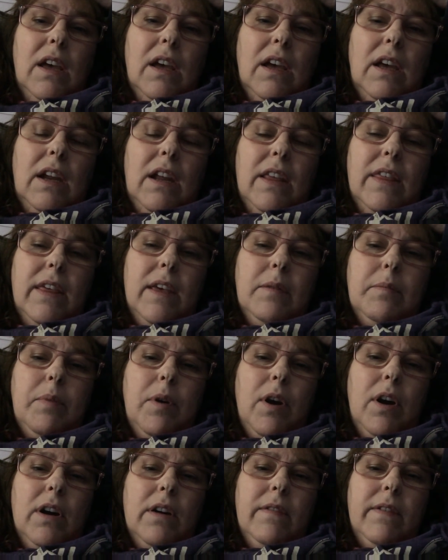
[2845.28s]
And I think
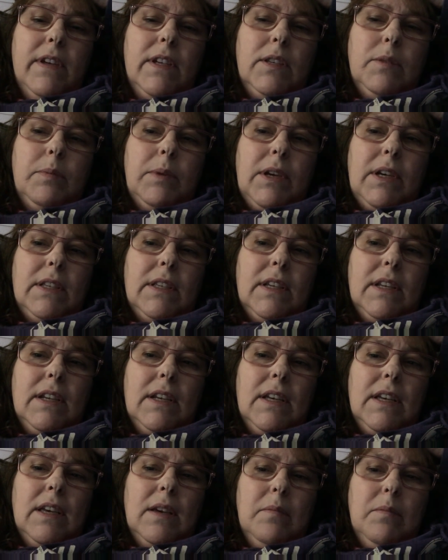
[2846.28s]
part of it is because I
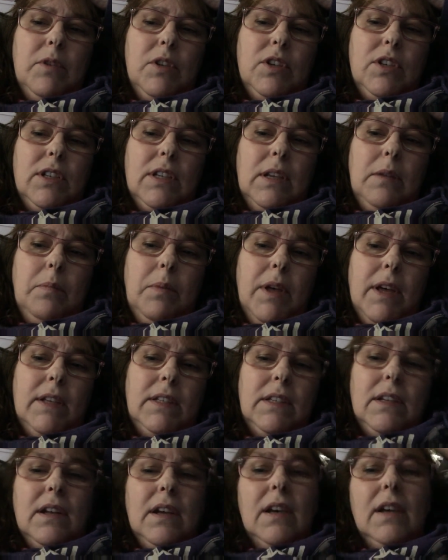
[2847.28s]
didn't get much sleep
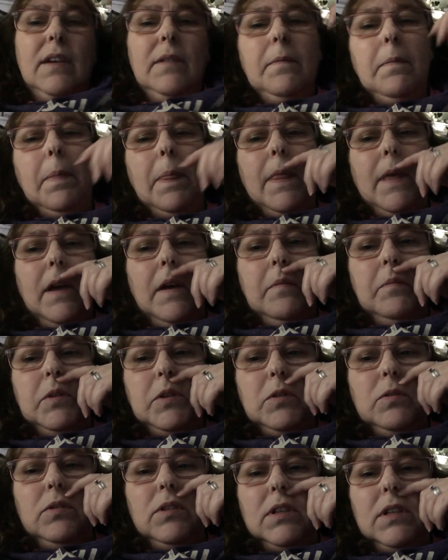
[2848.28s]
last night um,
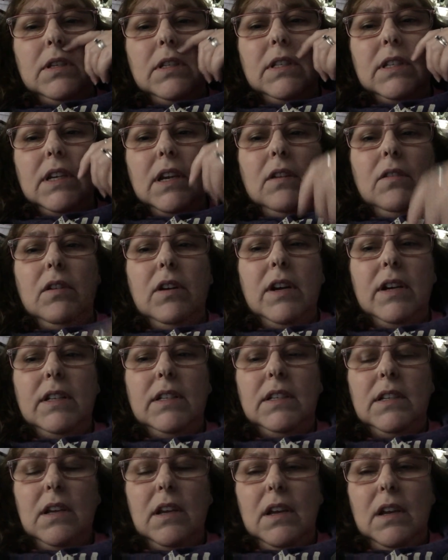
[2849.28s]
due to the
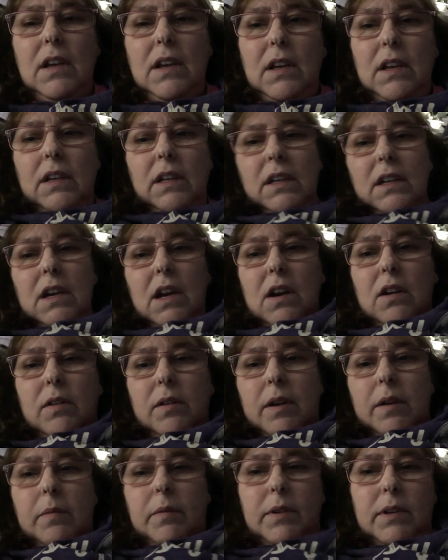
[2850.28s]
steroids. You
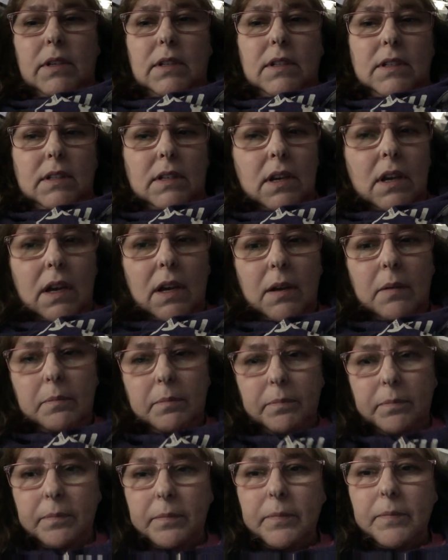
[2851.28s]
know, it was
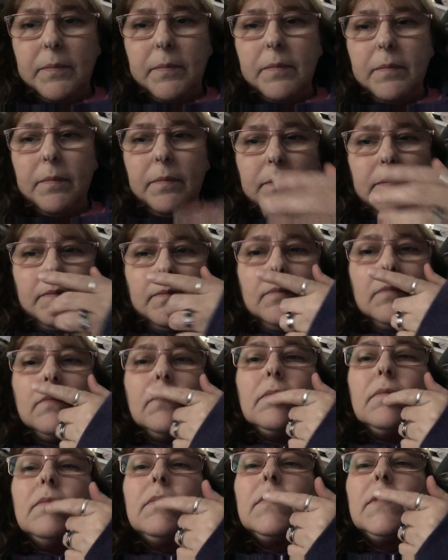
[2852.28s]
um,
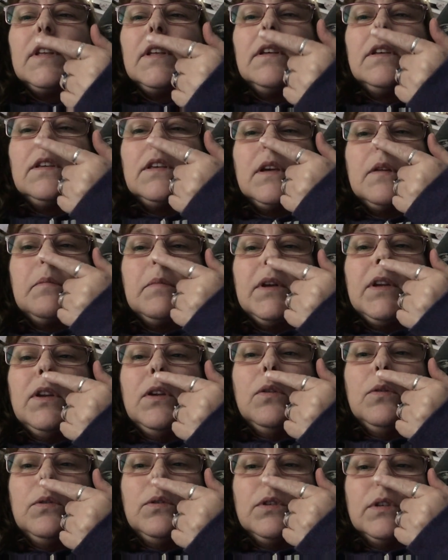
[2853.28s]
Looks like my
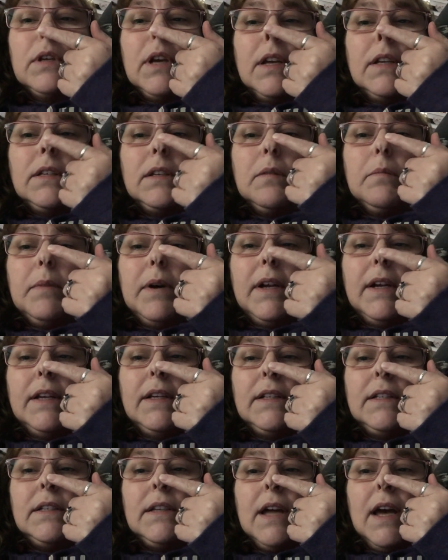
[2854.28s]
nose has got something on it.
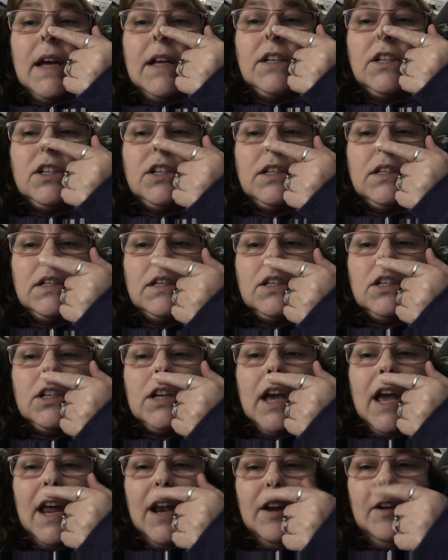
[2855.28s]
It's not. It's just a
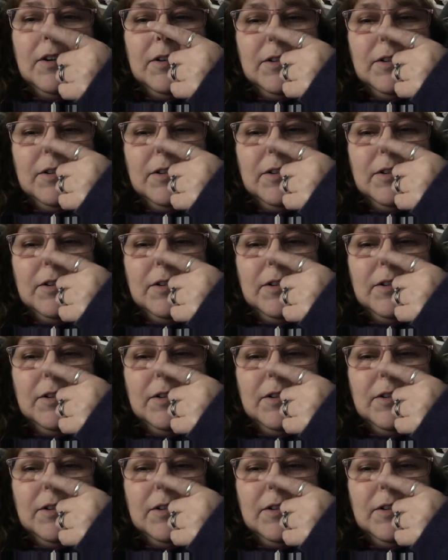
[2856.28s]
shadow.